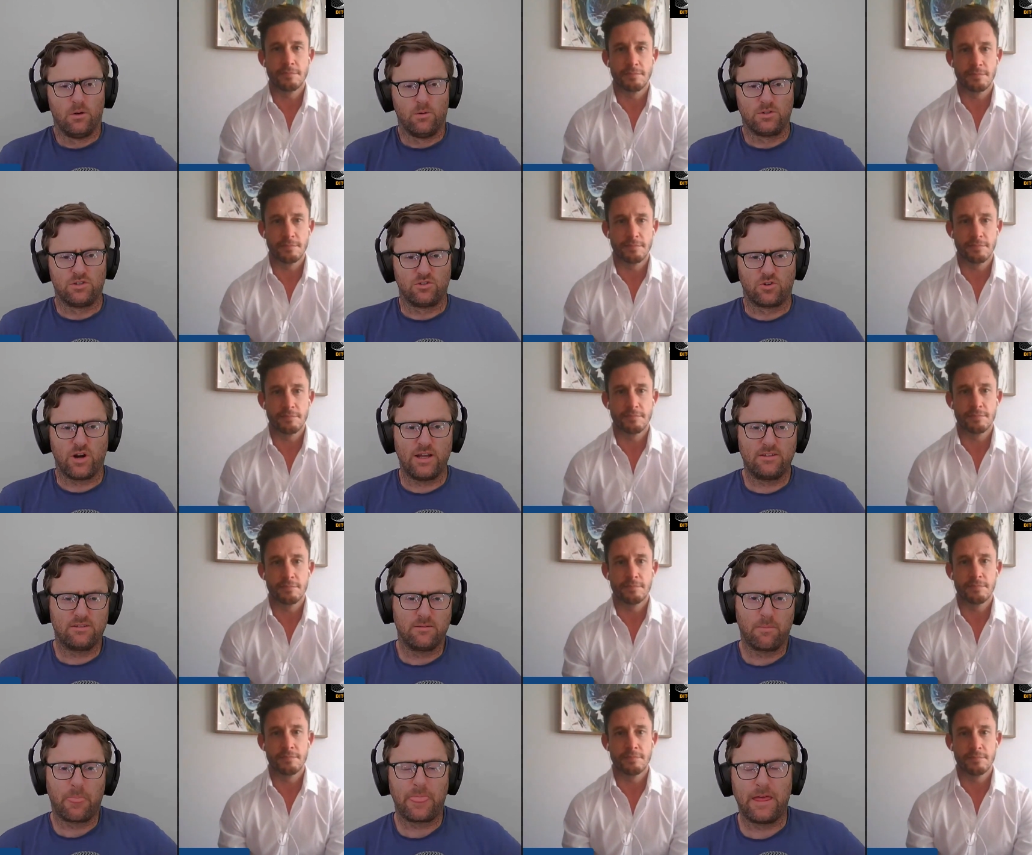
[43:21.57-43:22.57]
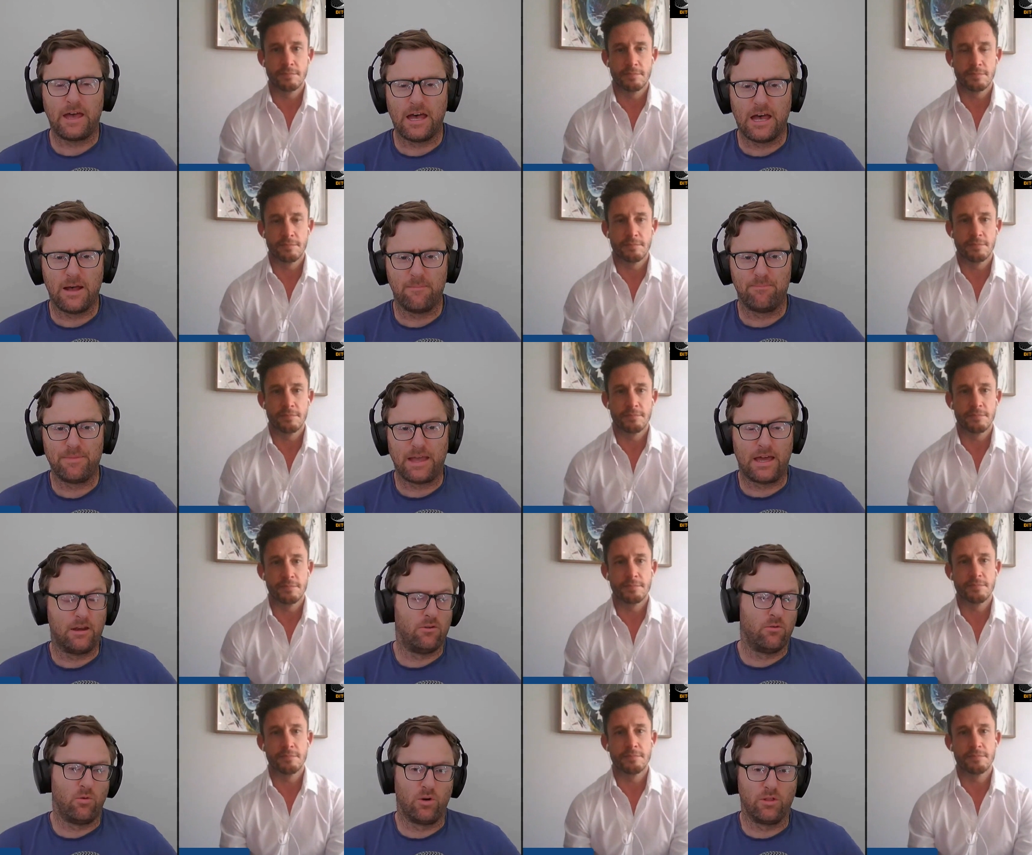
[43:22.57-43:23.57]
Speaker 1: which is great. Um,
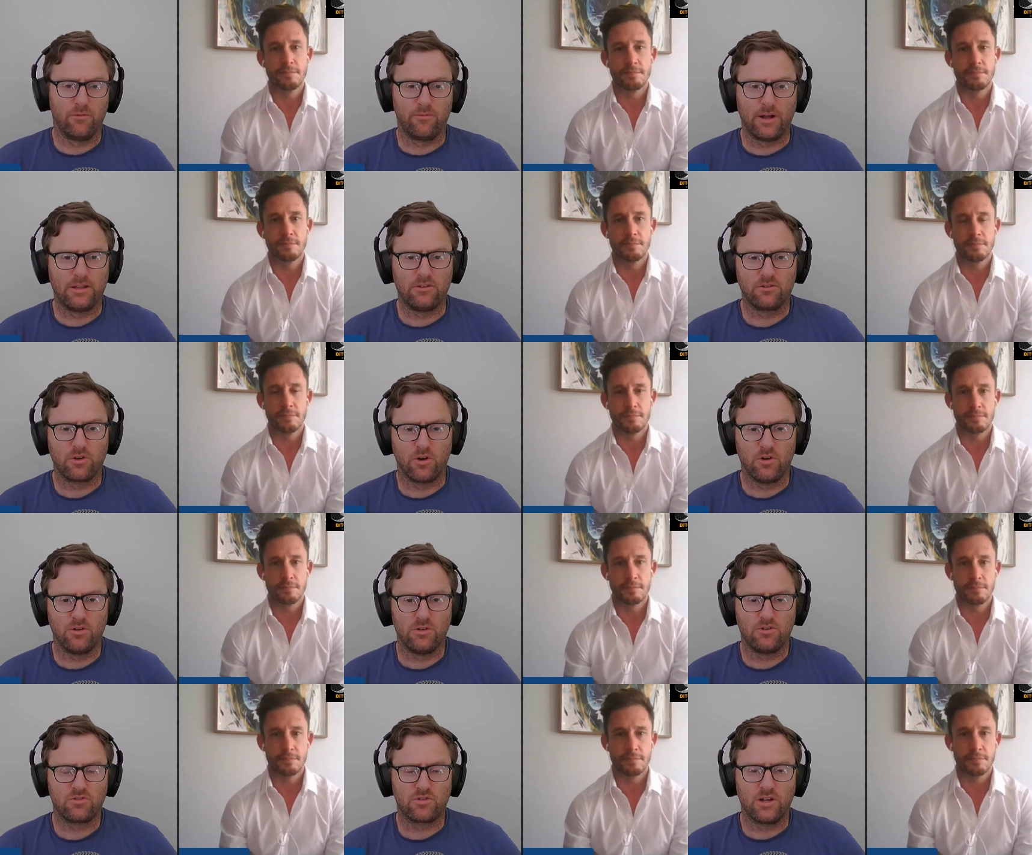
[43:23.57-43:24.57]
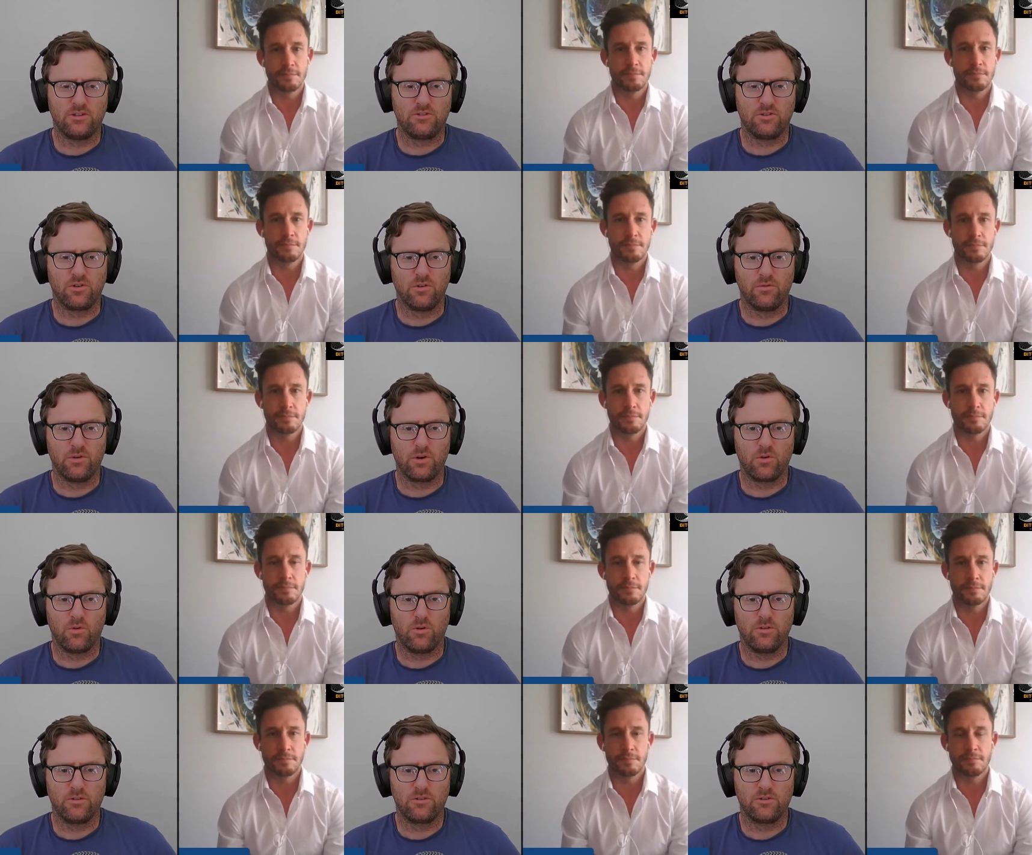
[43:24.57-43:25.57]
and all of the funds go straight to crew for a
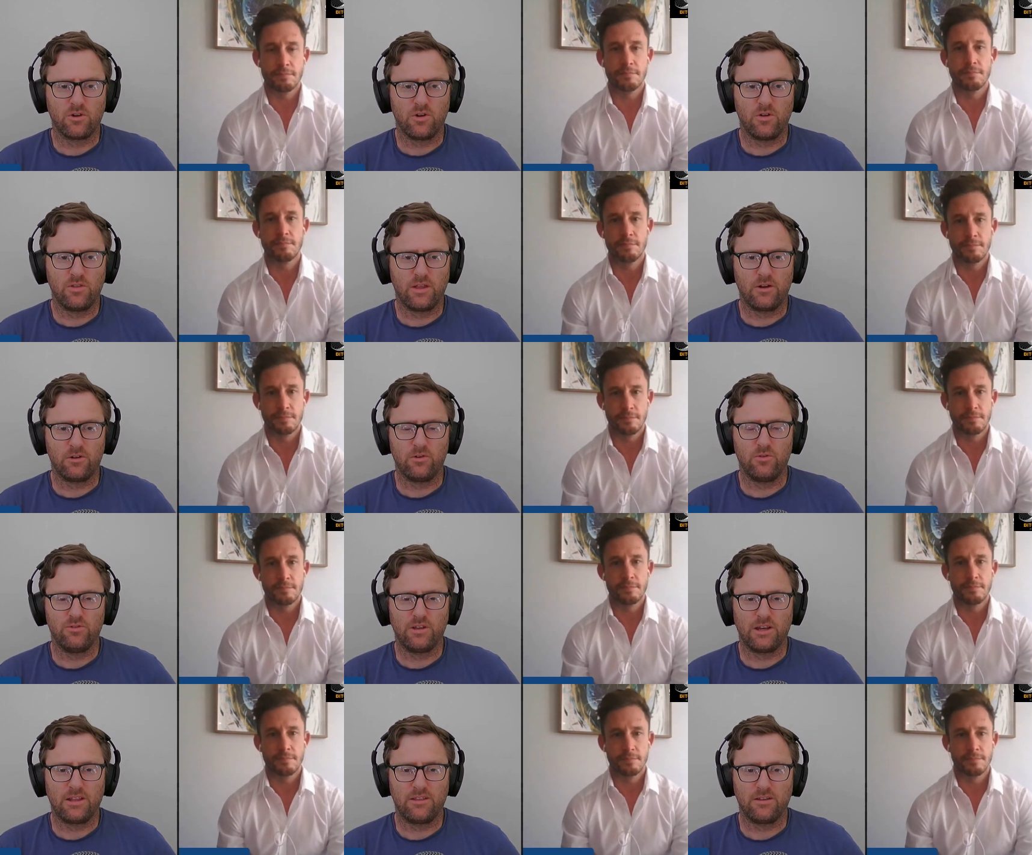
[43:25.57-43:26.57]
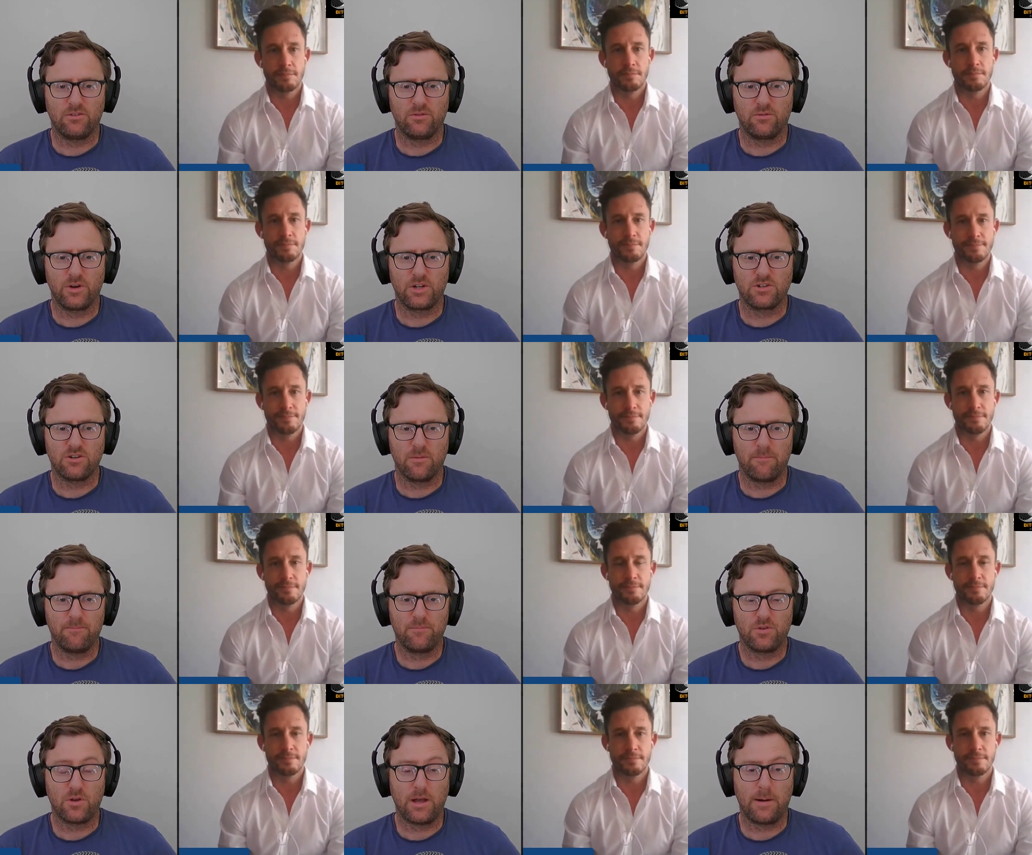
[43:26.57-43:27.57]
cause, so they're not losing anything to friction.
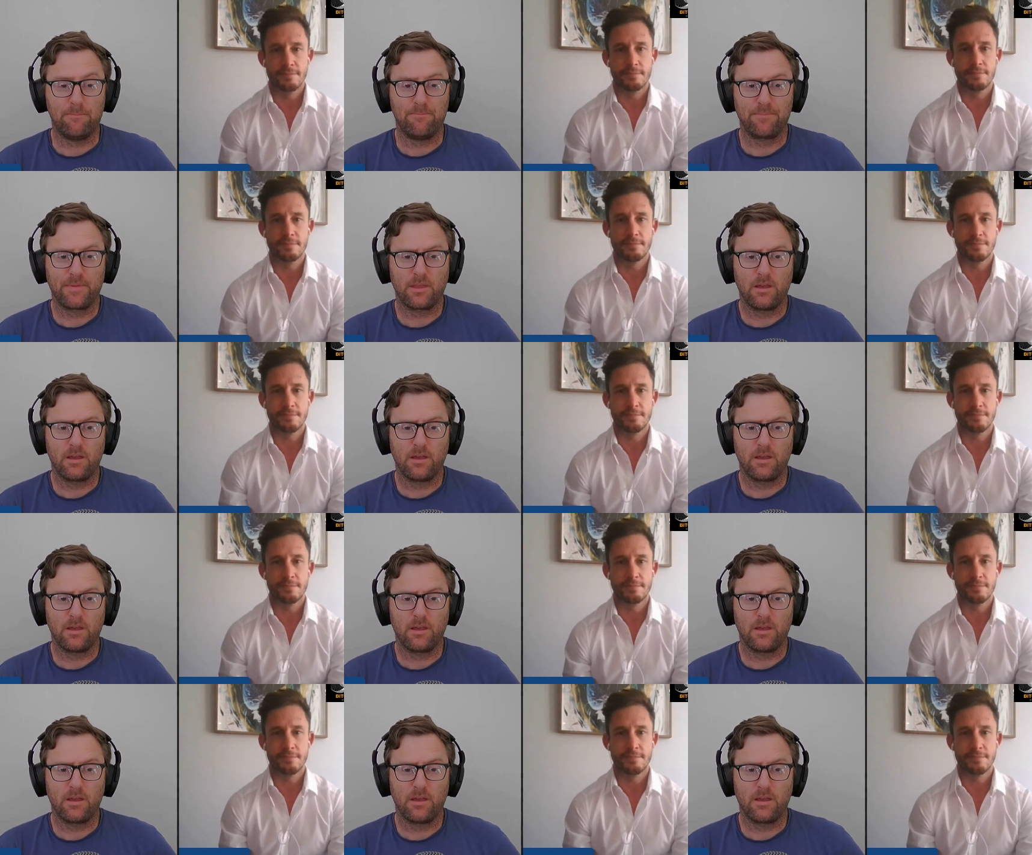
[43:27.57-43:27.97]
So yeah.